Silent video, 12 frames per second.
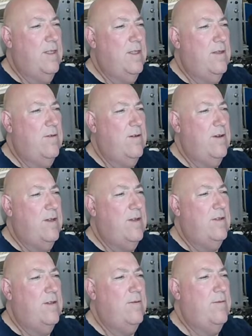Right,
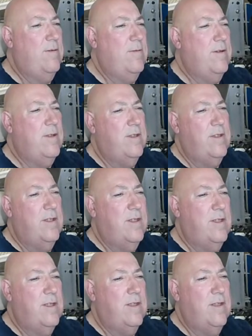so we want
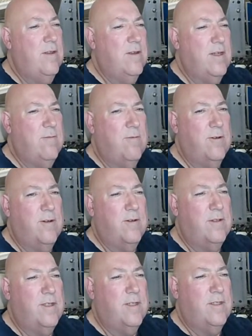login
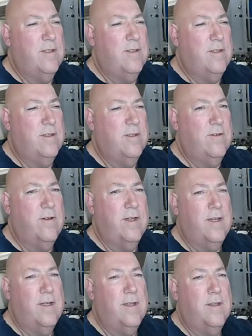processor as a
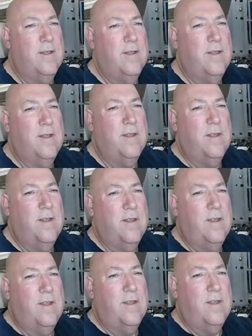string.
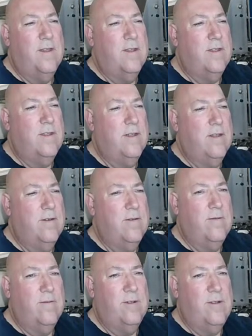So
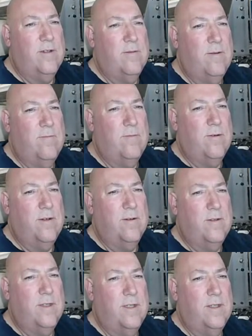we just want
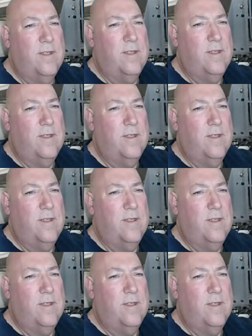processor.